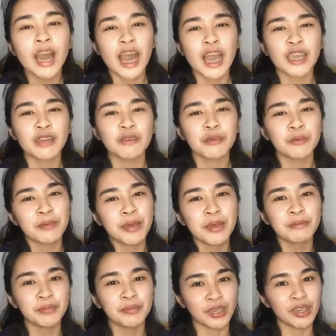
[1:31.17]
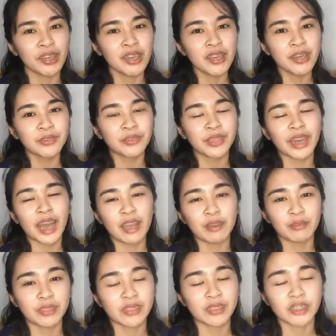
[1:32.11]
I remember when
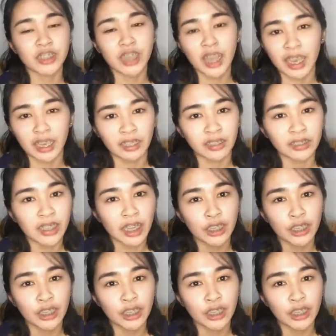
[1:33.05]
I was a child,